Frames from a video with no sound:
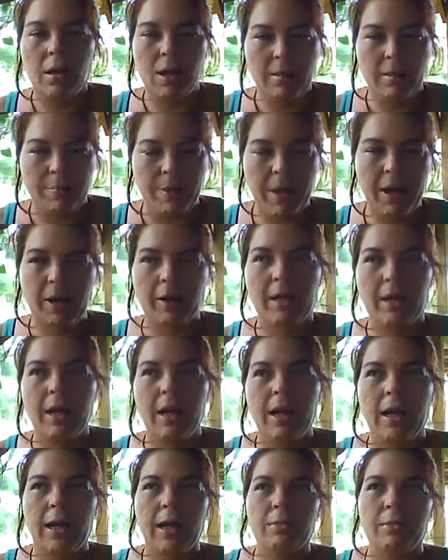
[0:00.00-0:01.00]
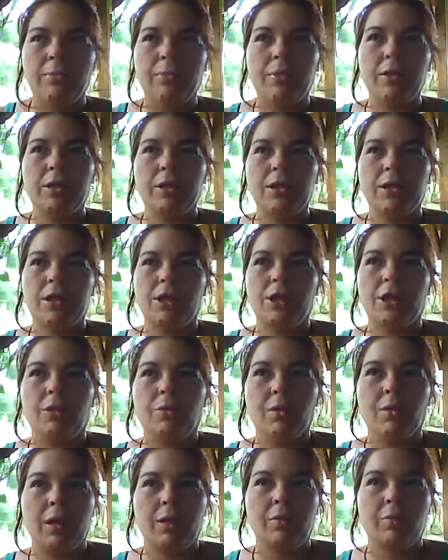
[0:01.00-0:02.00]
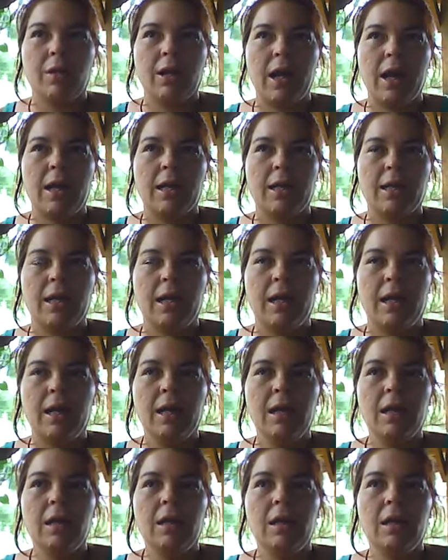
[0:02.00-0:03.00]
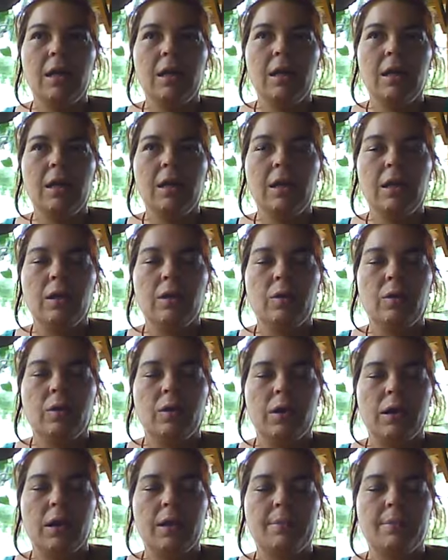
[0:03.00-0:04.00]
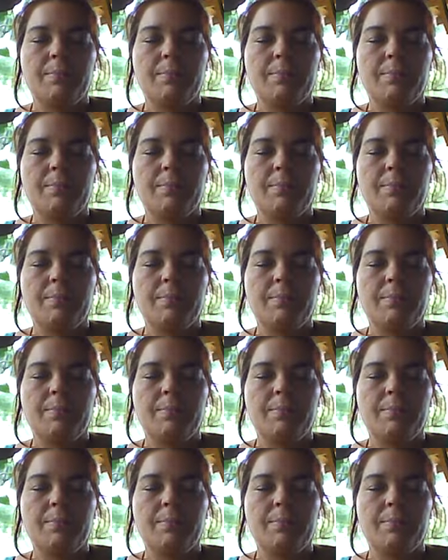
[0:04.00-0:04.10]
a parent, and it puts you in reality, or a